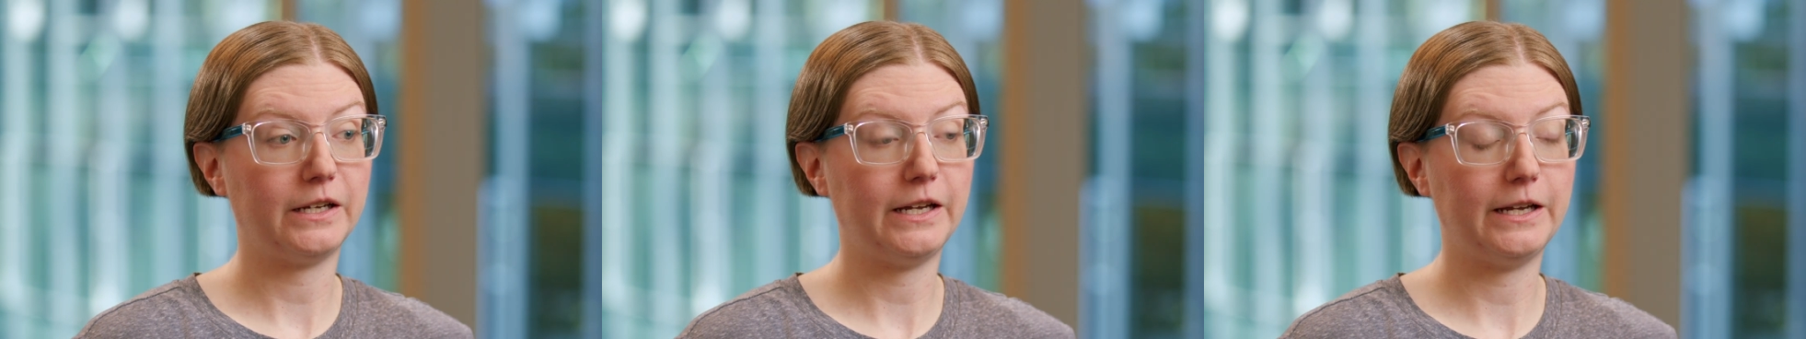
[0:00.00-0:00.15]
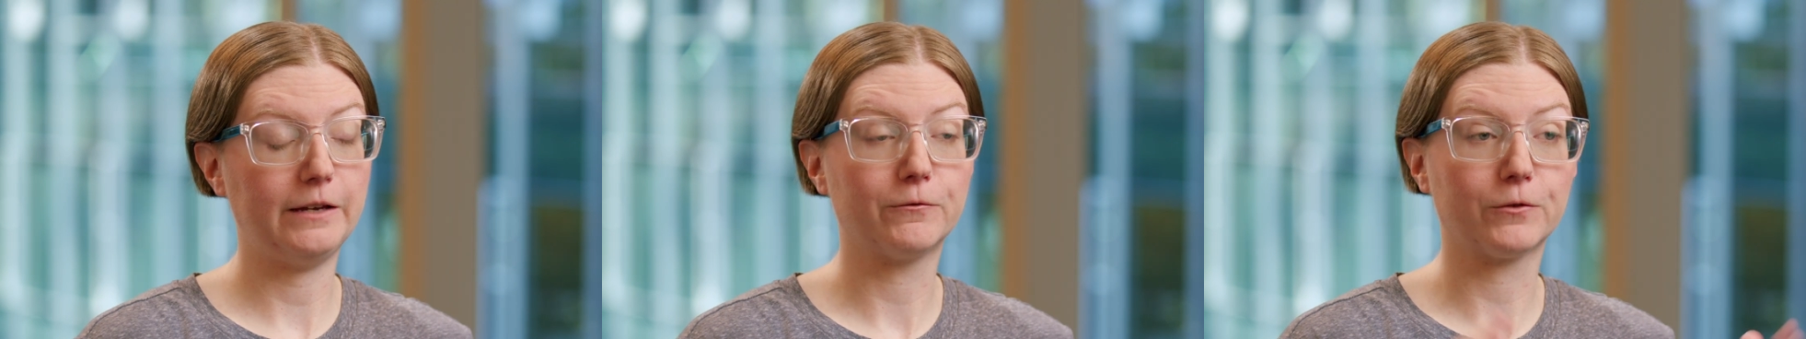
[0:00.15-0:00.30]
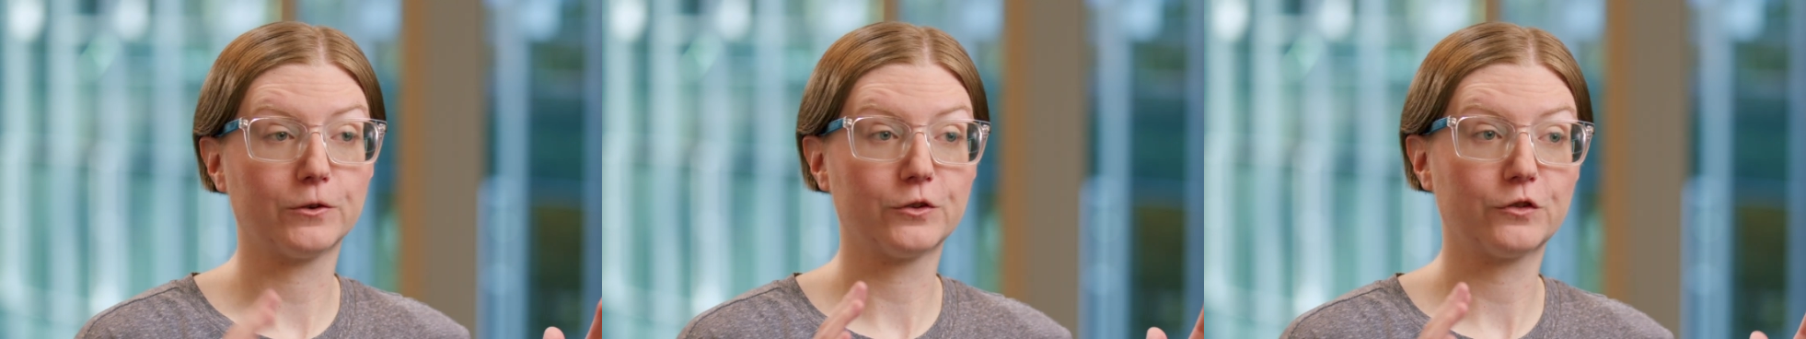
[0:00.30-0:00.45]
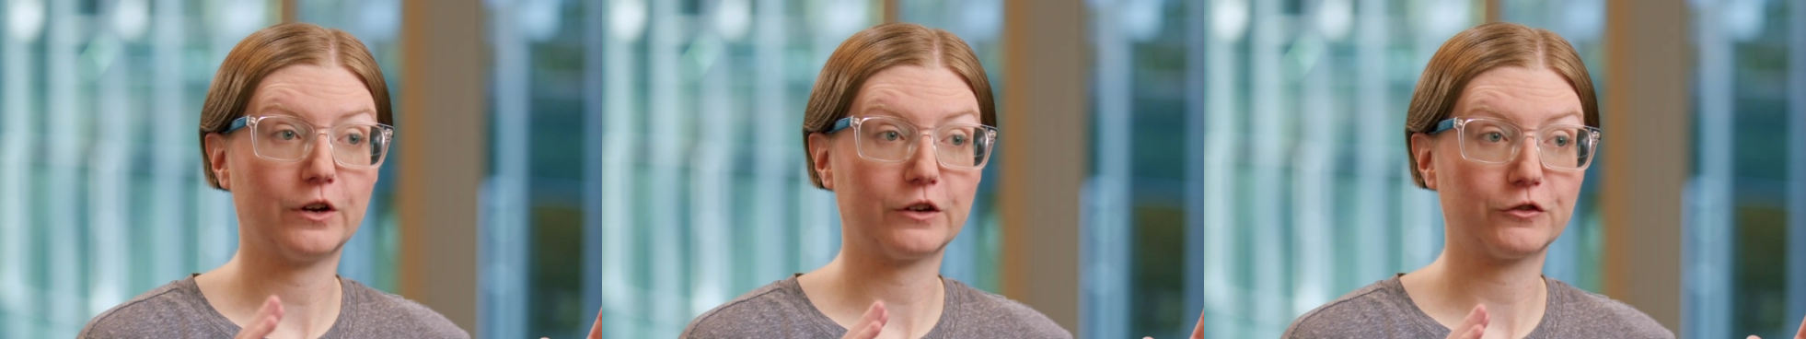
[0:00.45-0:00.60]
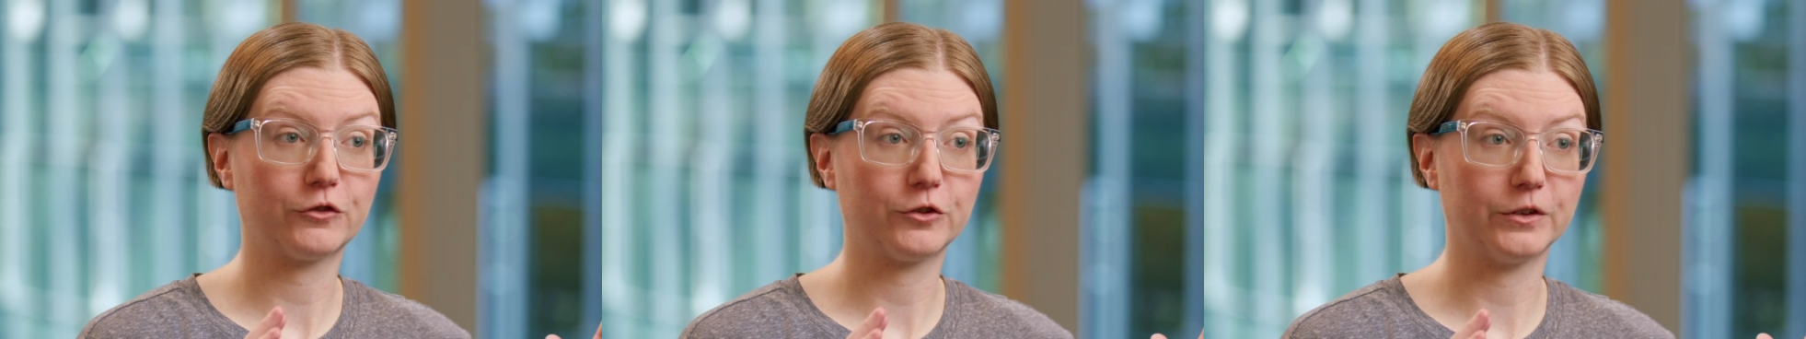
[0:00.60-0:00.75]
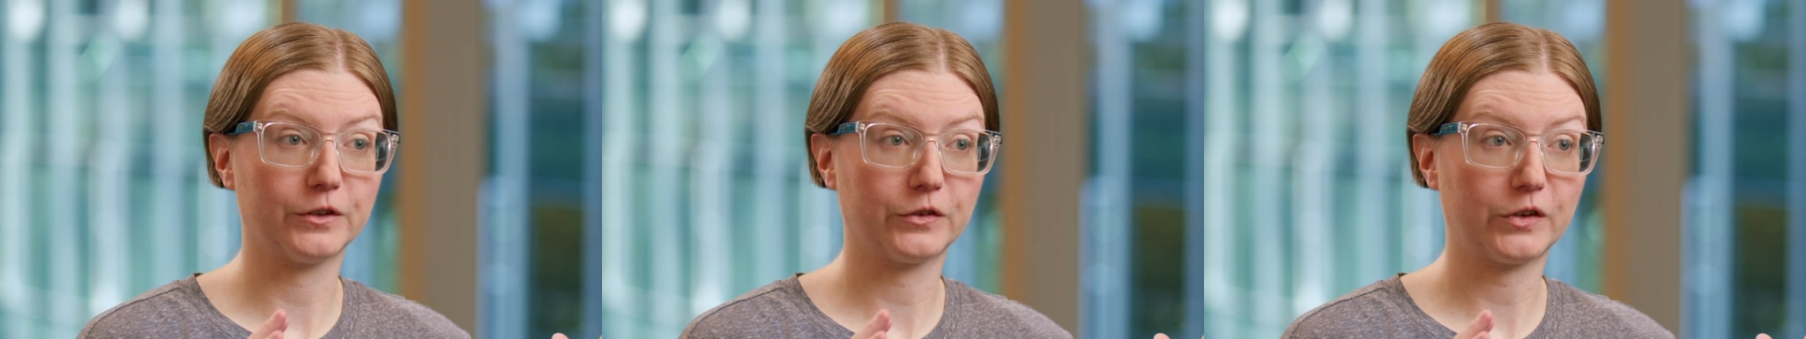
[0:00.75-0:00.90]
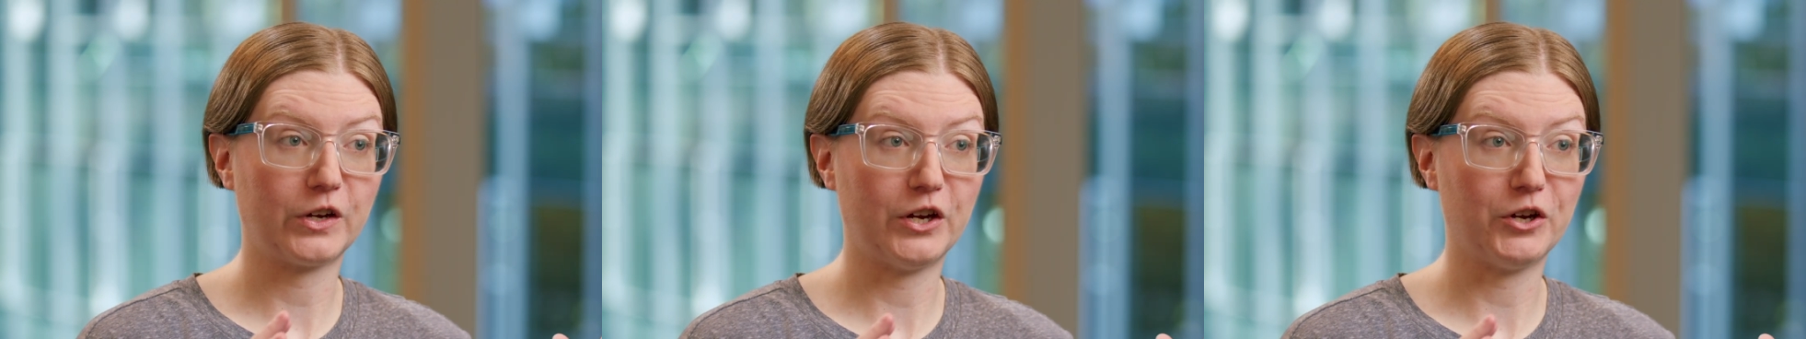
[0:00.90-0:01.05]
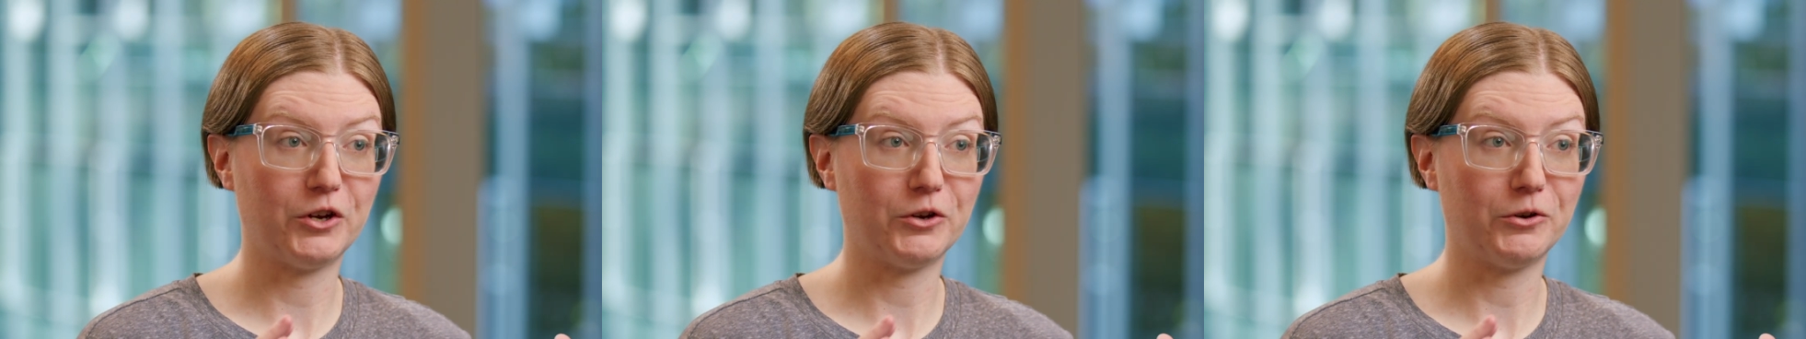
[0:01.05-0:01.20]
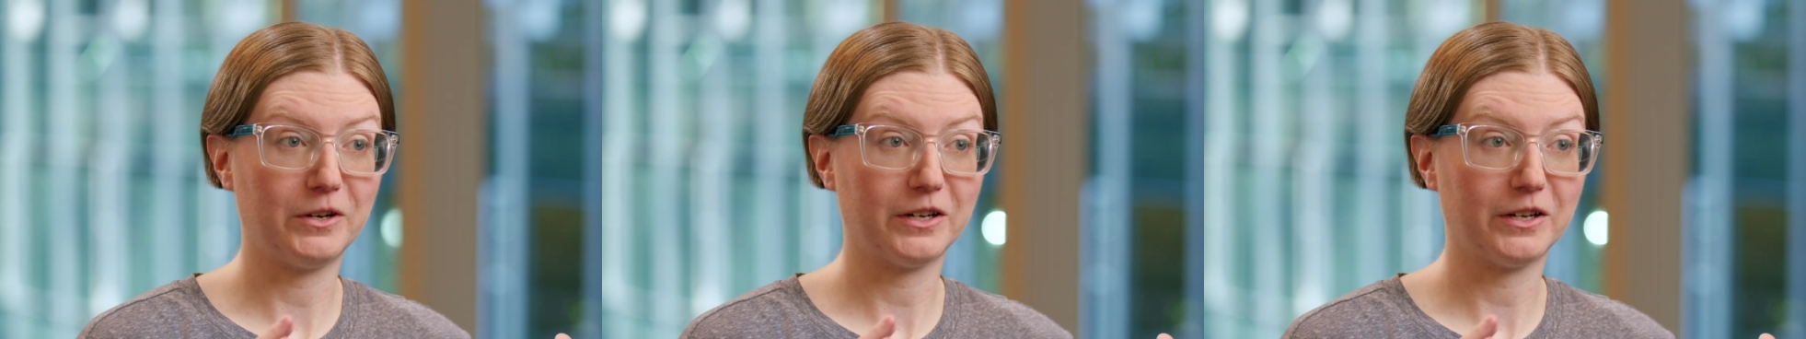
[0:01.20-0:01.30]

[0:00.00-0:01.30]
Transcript: infrastructure as code.